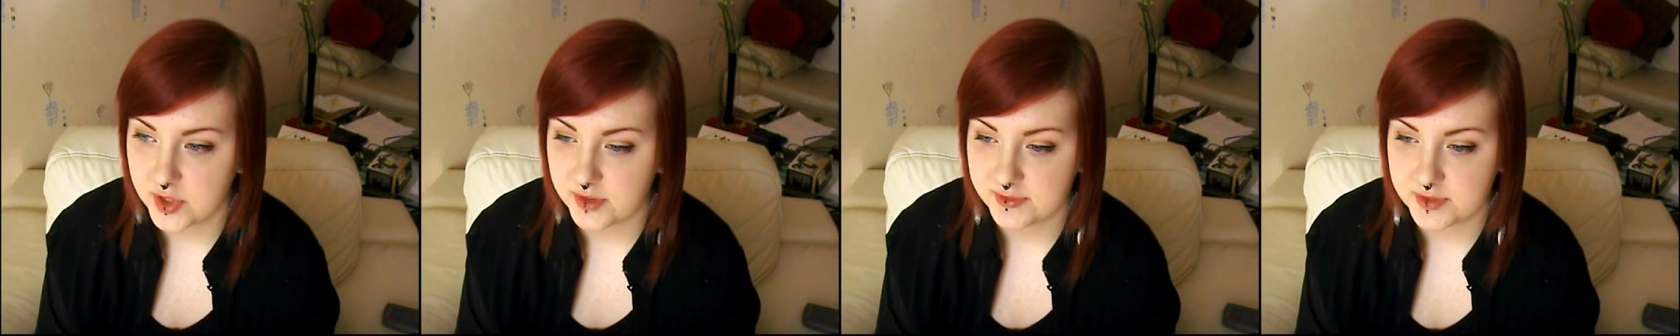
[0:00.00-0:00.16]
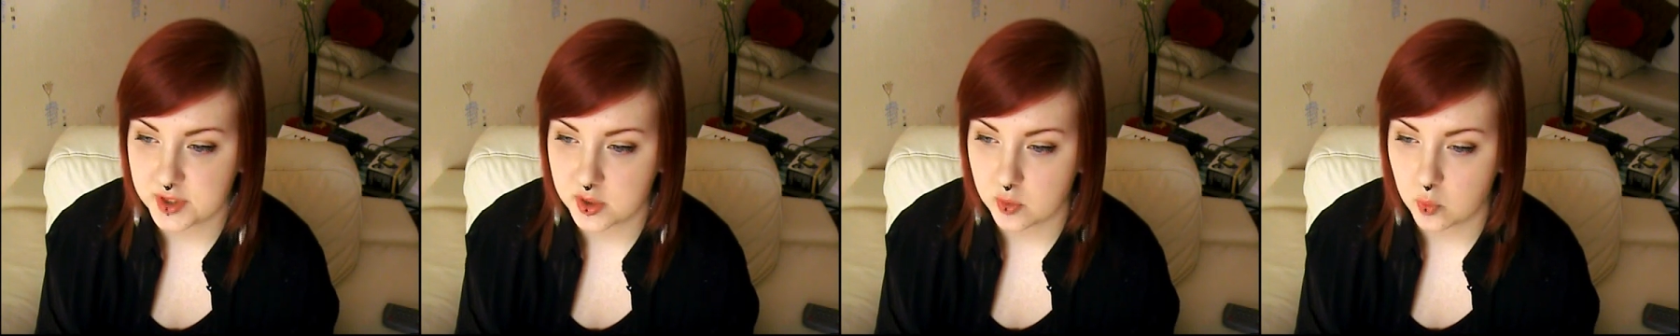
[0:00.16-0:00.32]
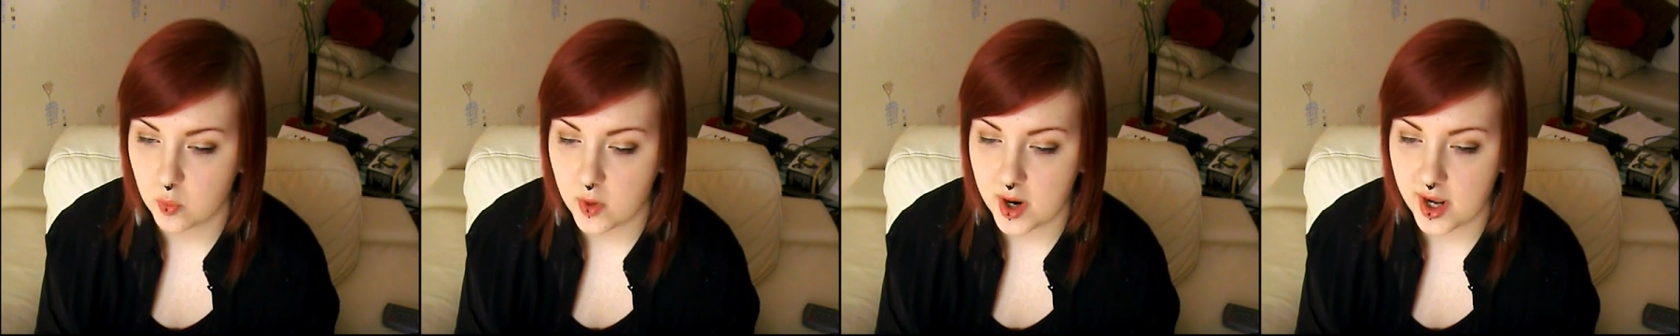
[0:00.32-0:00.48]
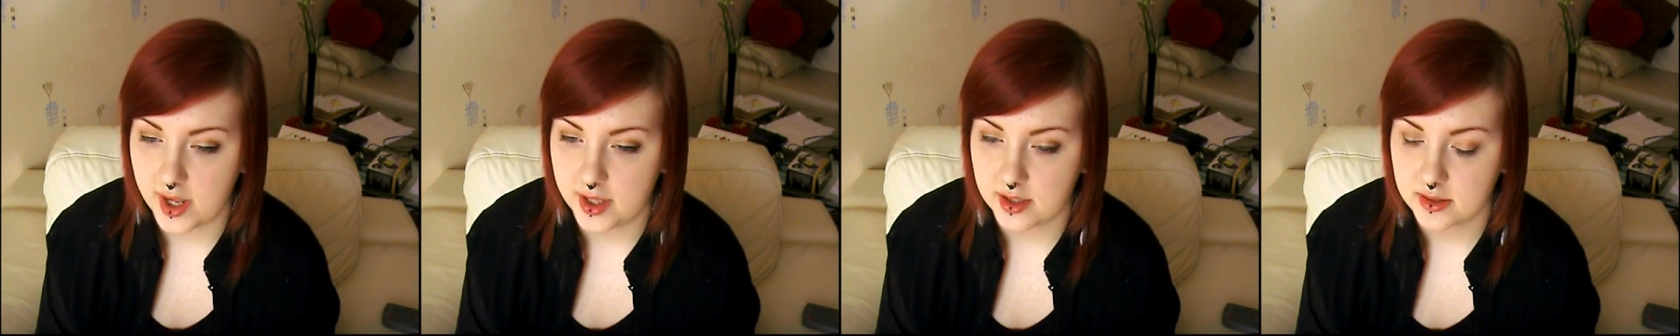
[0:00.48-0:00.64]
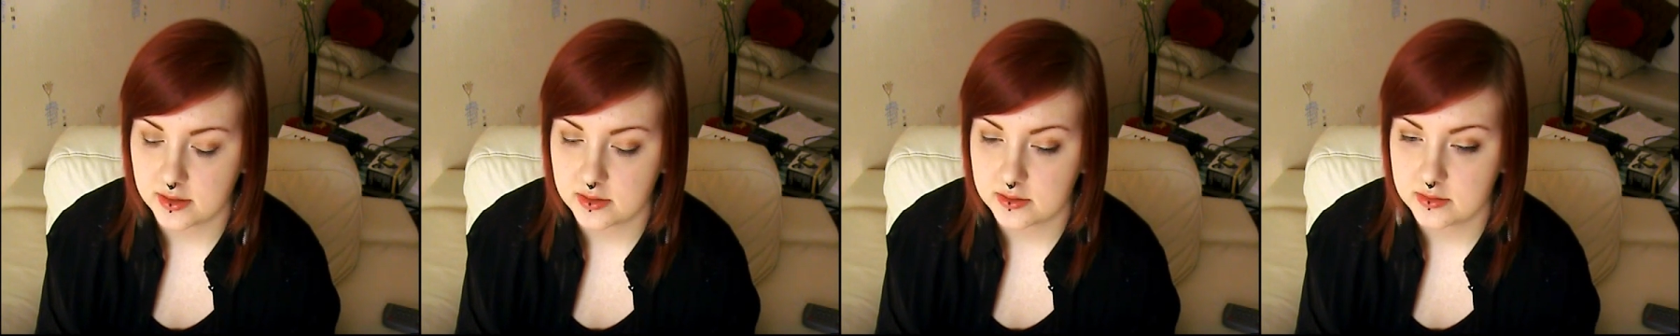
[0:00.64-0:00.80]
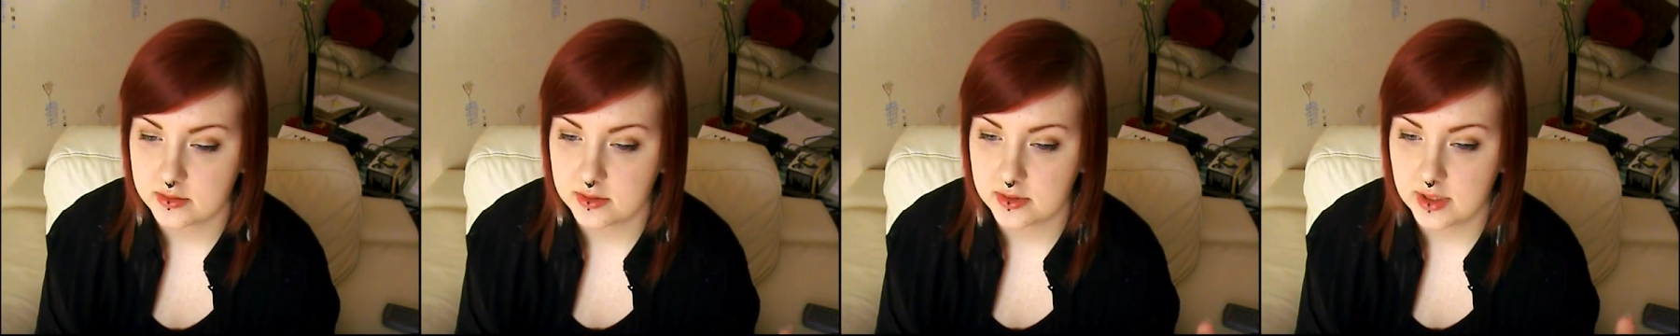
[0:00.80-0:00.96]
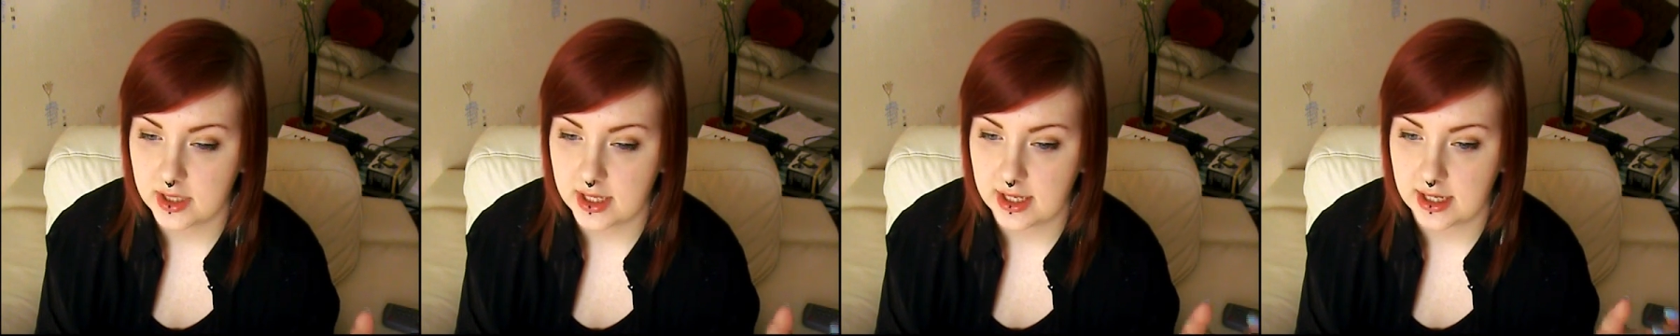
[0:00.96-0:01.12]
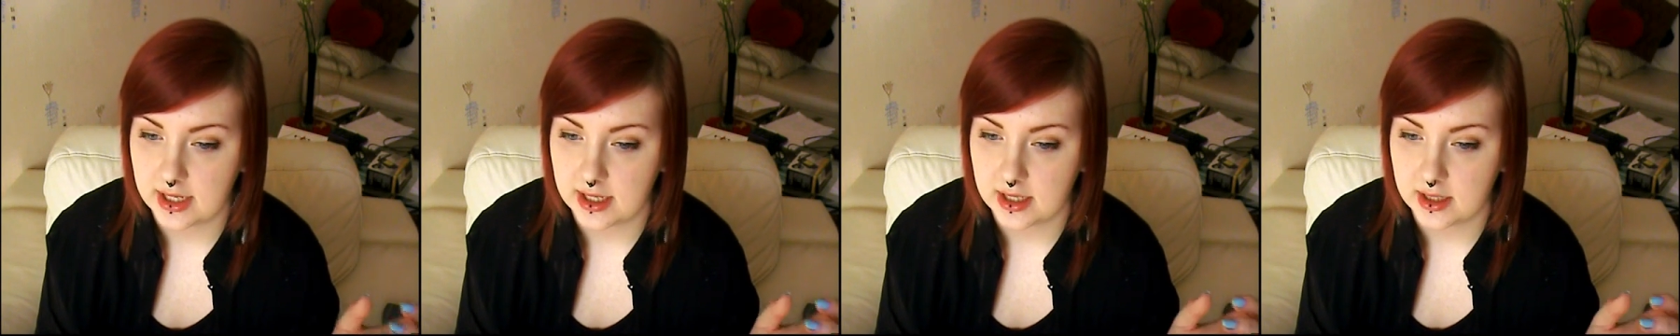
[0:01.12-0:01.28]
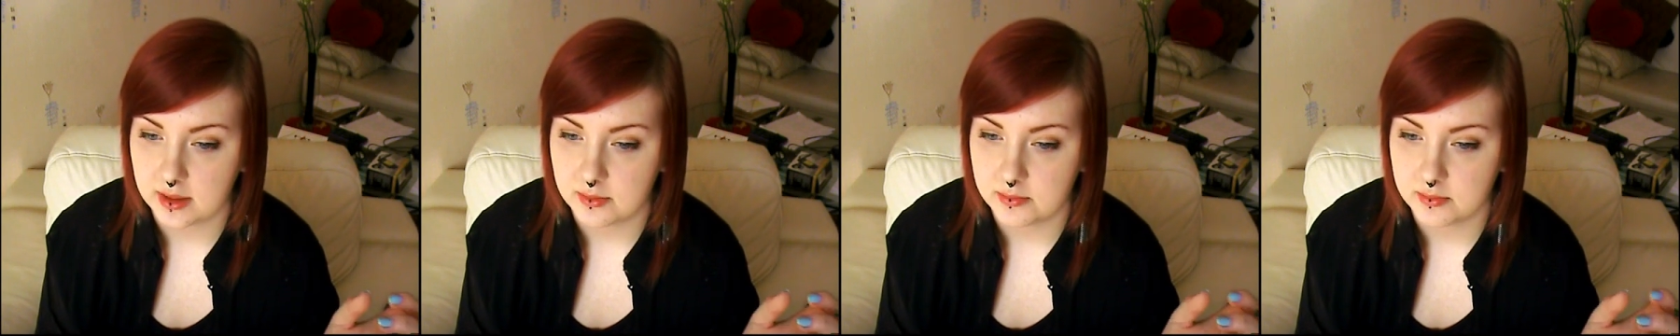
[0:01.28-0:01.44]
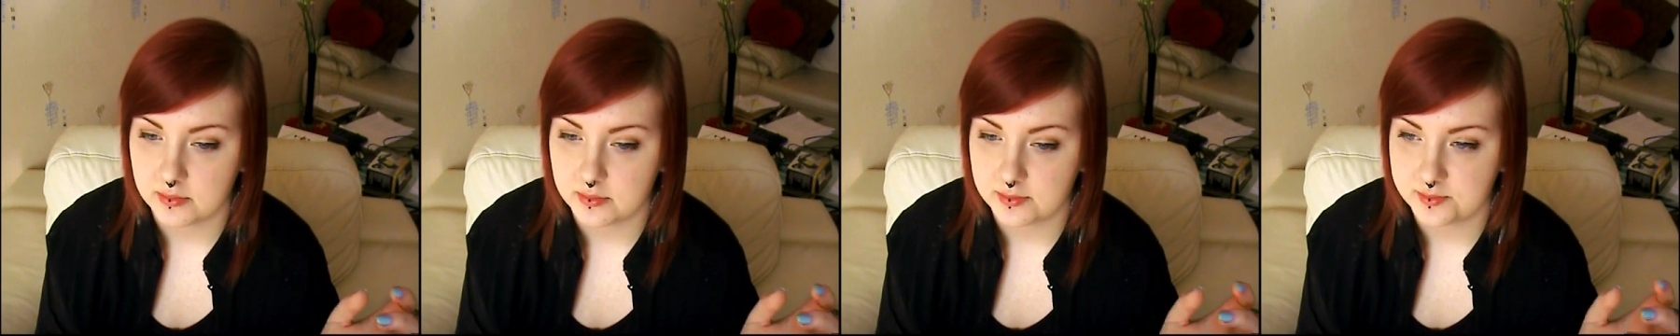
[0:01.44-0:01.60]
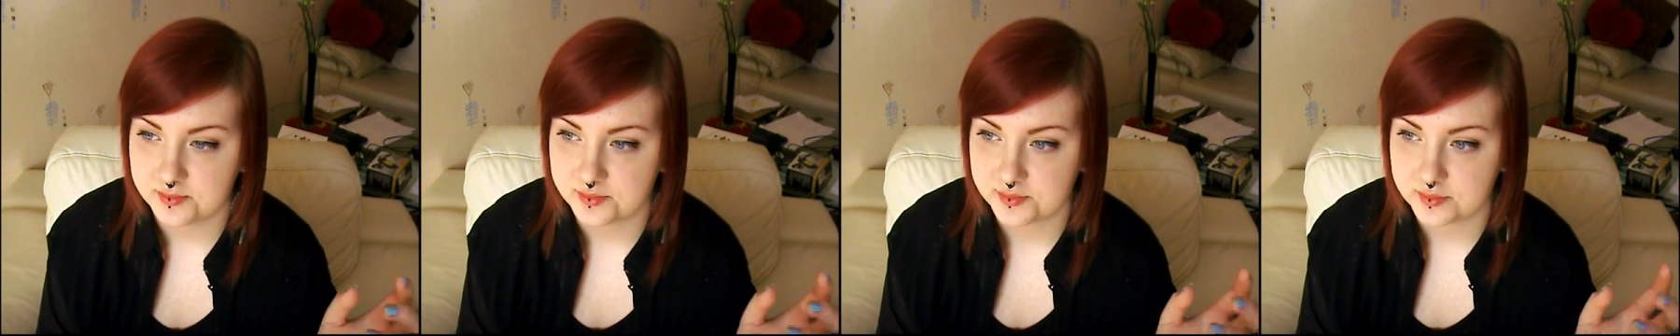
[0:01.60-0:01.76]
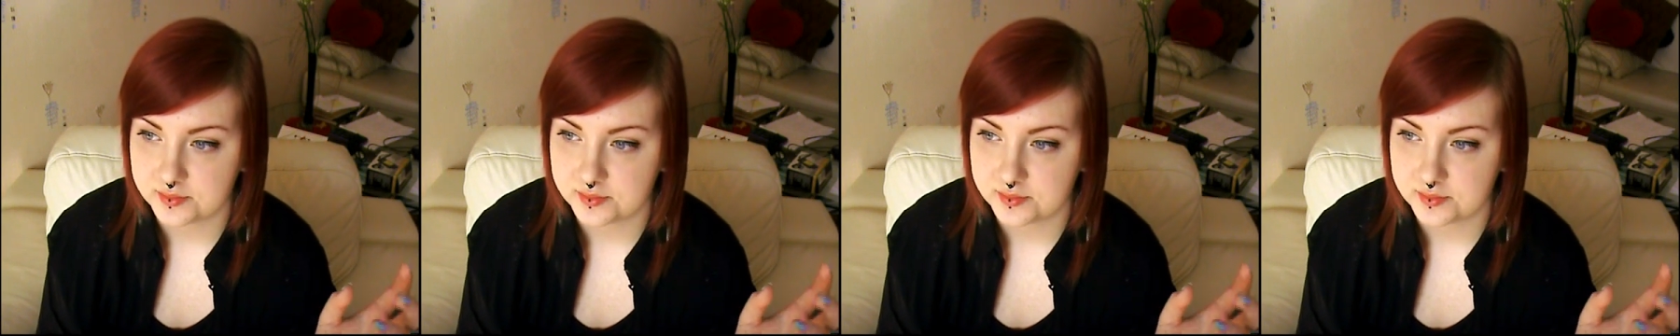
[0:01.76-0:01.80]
after a while um,